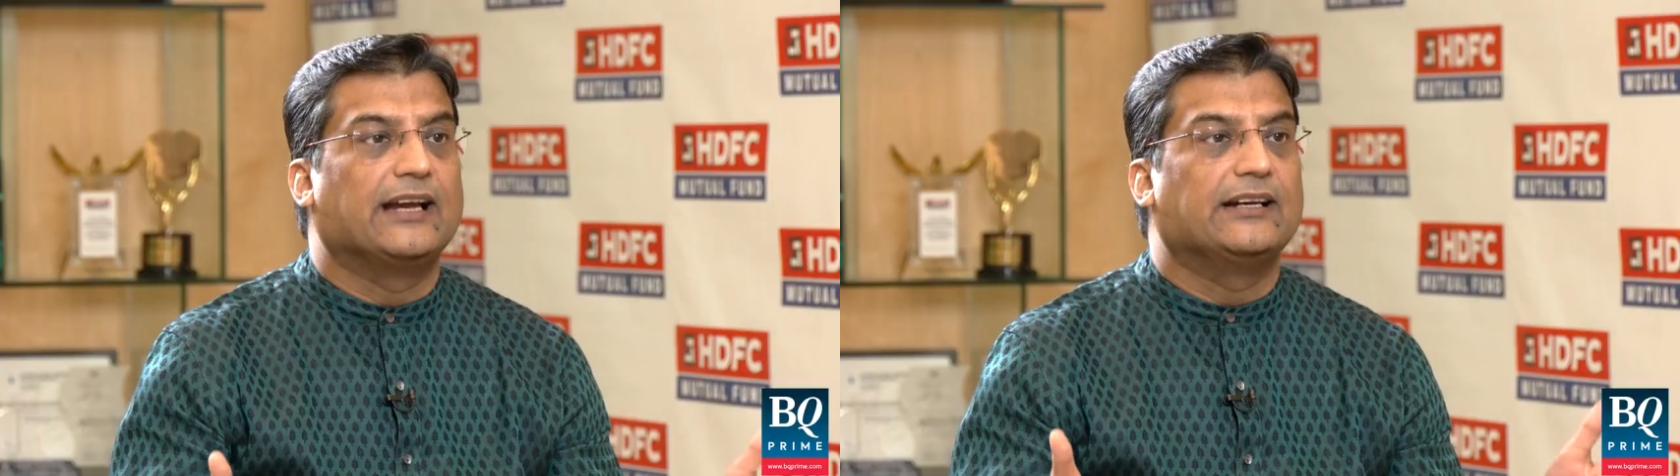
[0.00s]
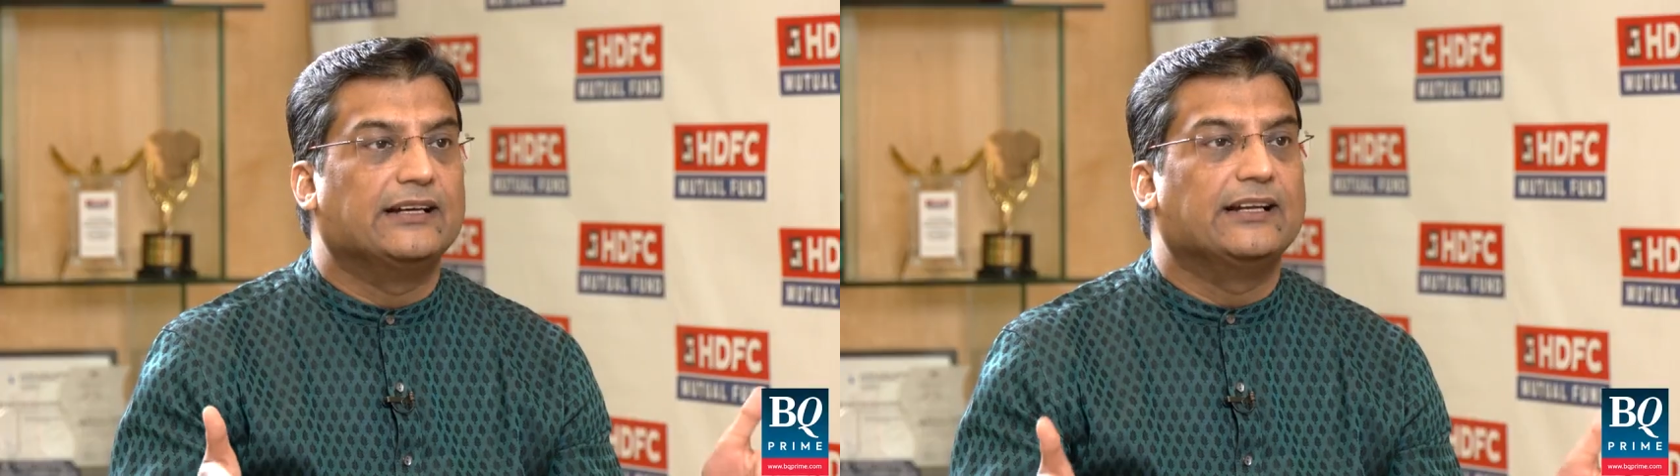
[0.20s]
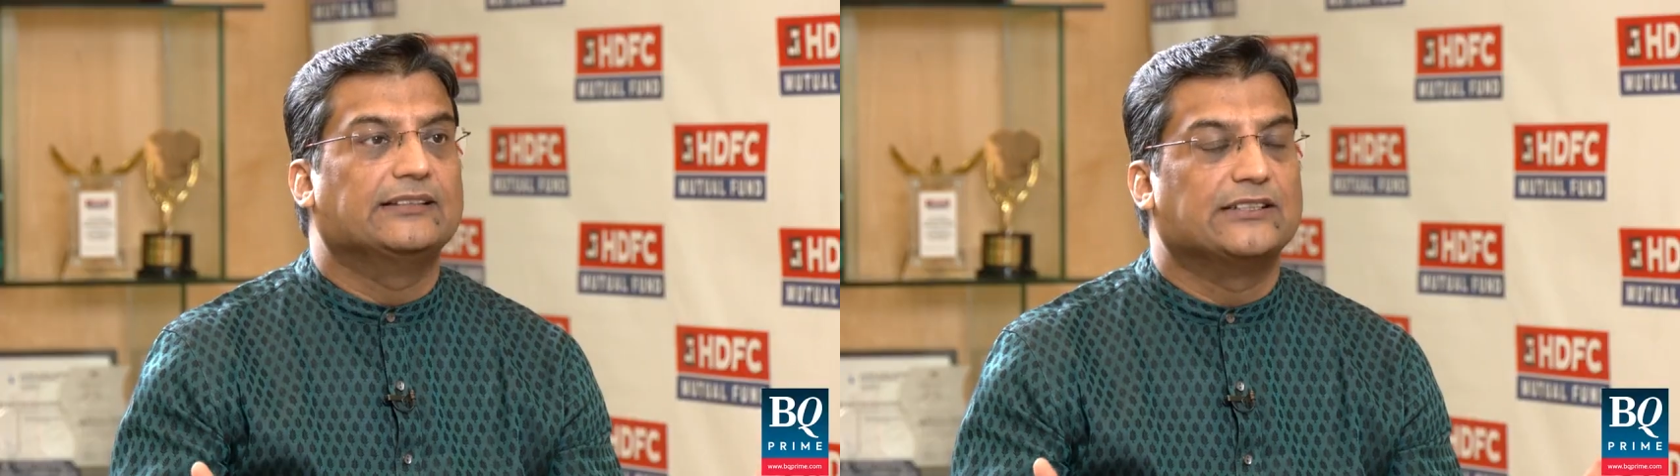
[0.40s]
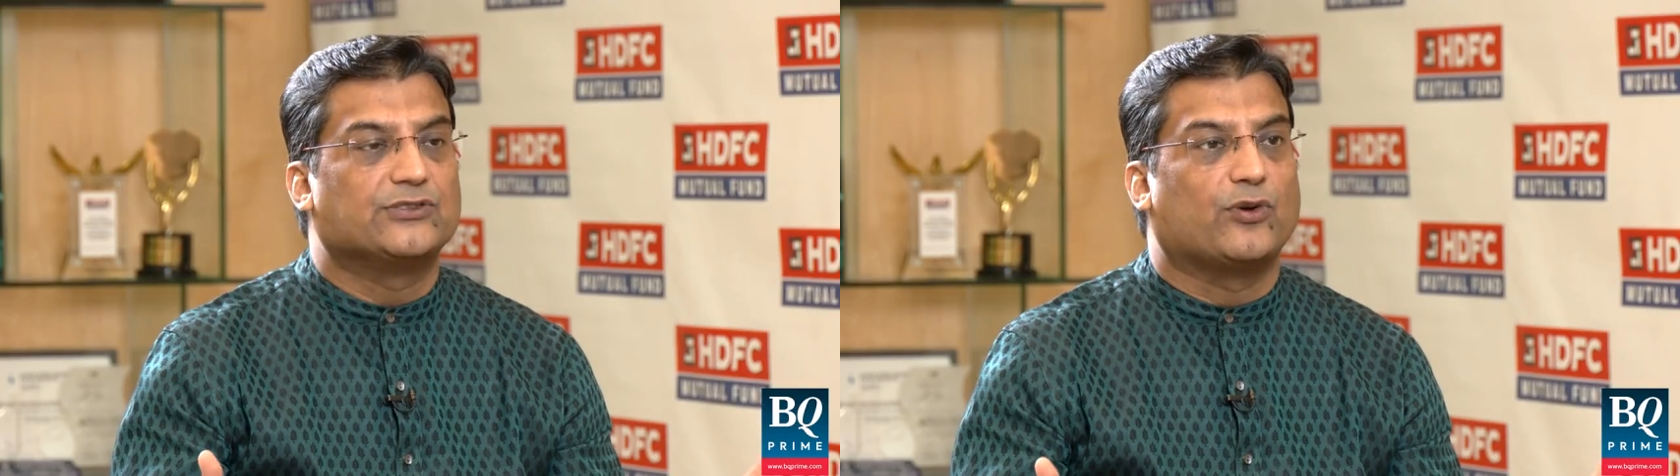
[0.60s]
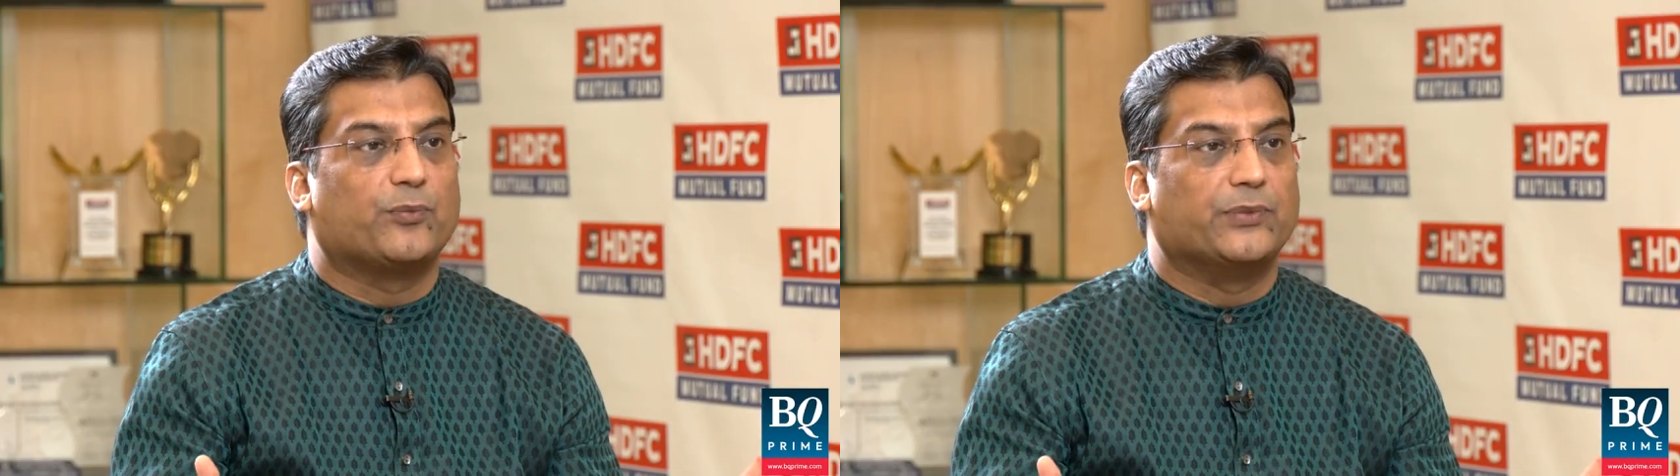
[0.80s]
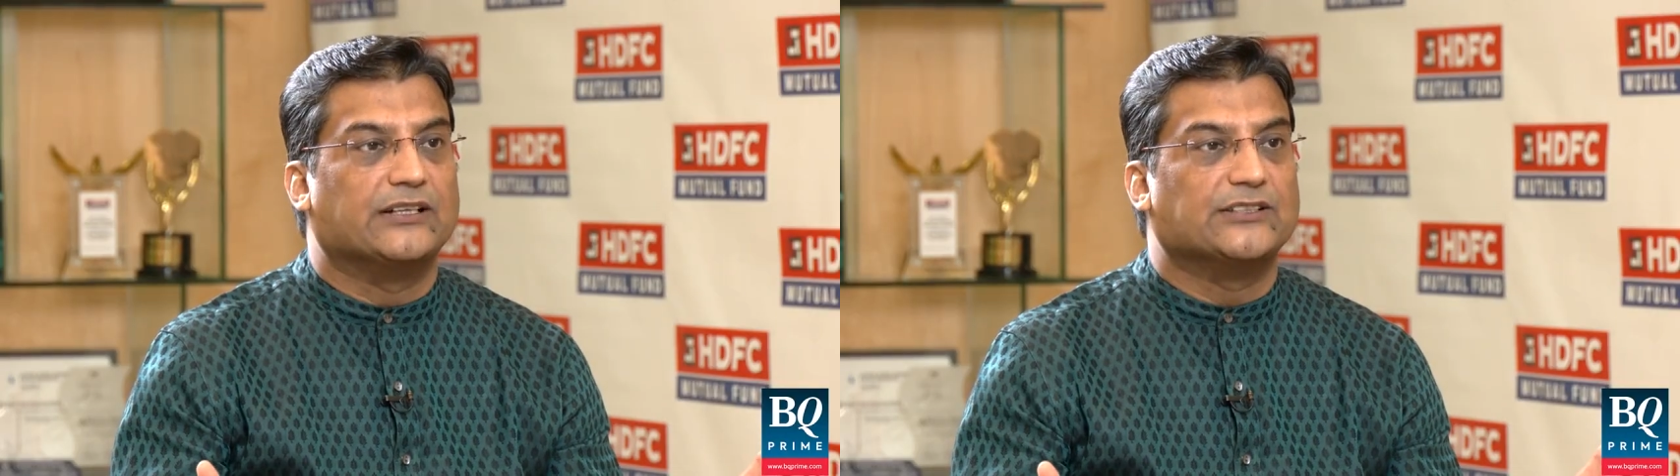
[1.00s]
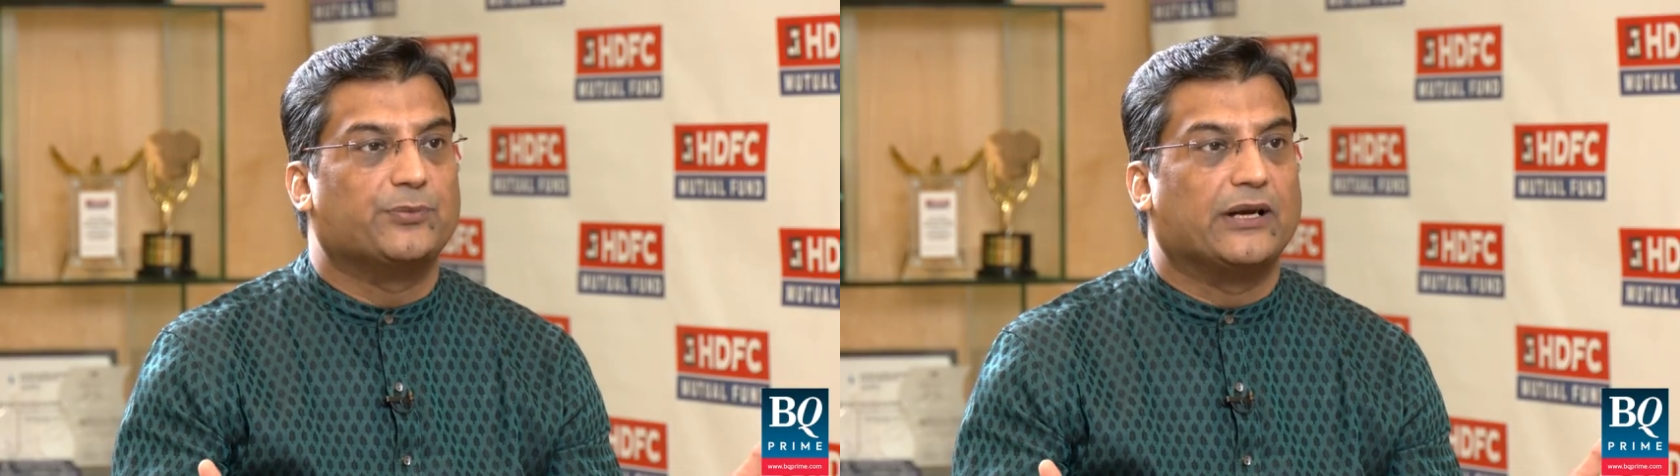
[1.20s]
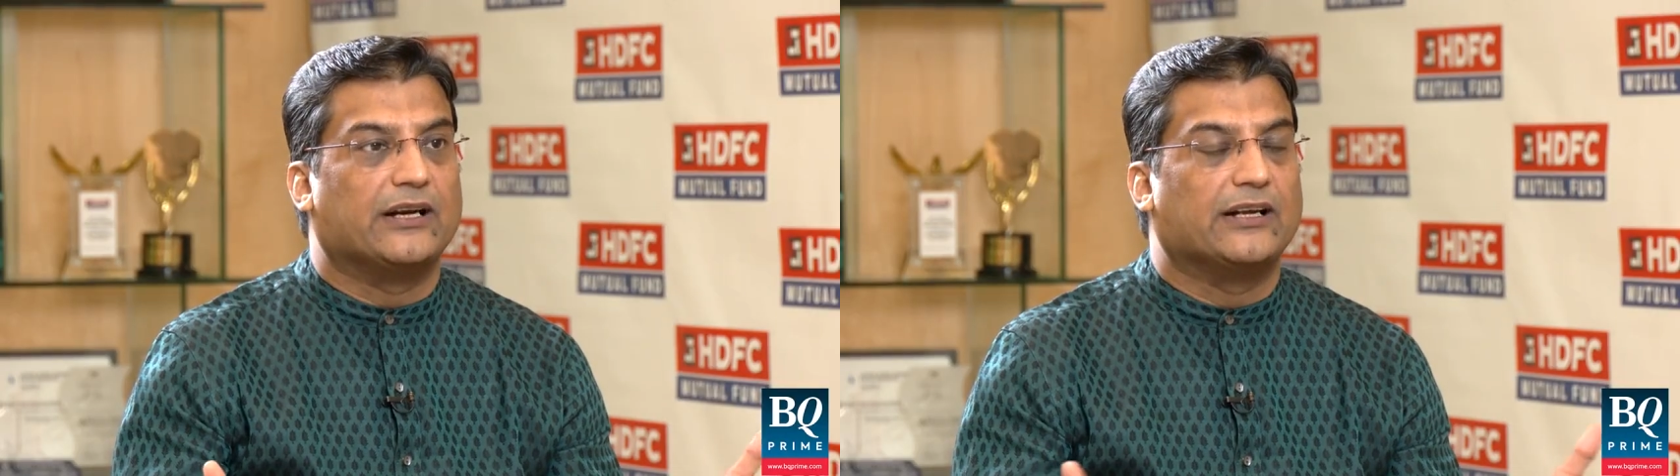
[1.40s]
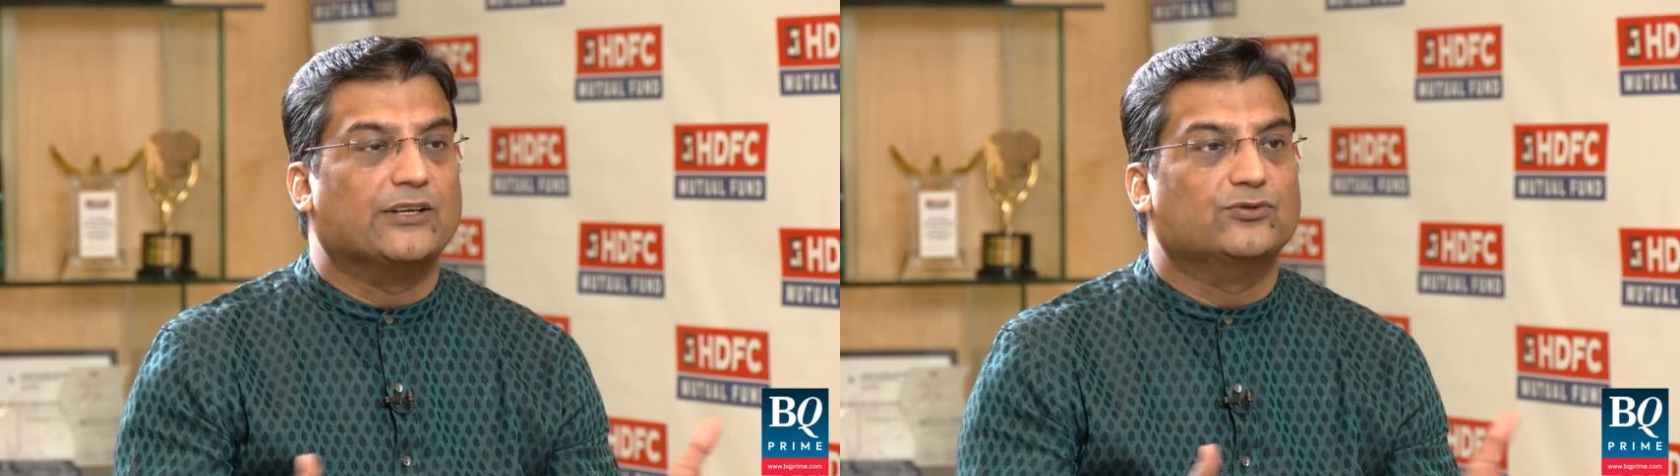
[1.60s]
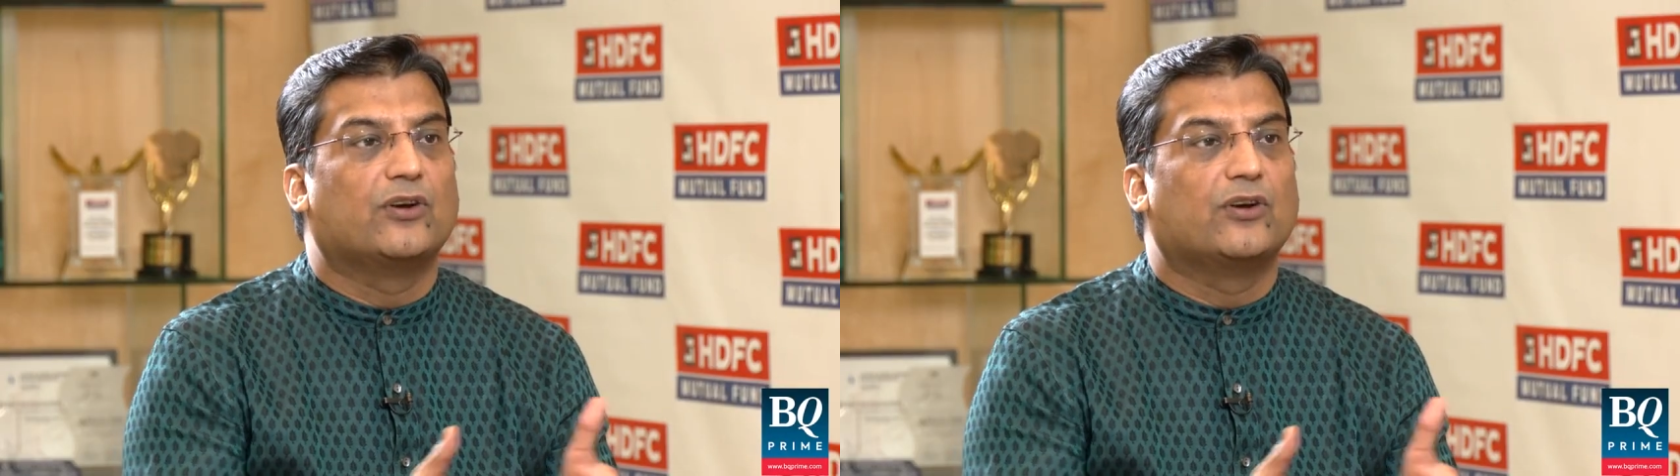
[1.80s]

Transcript: right? India is a stock picker's paradise.